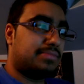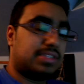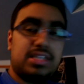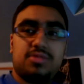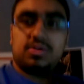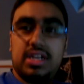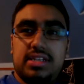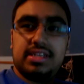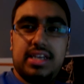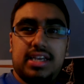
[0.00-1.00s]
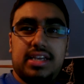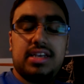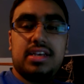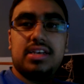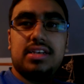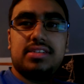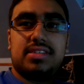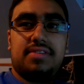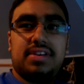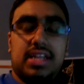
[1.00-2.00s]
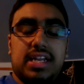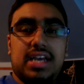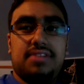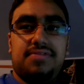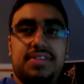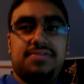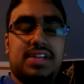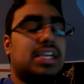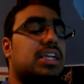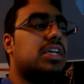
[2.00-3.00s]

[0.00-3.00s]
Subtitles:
This one is a 7950.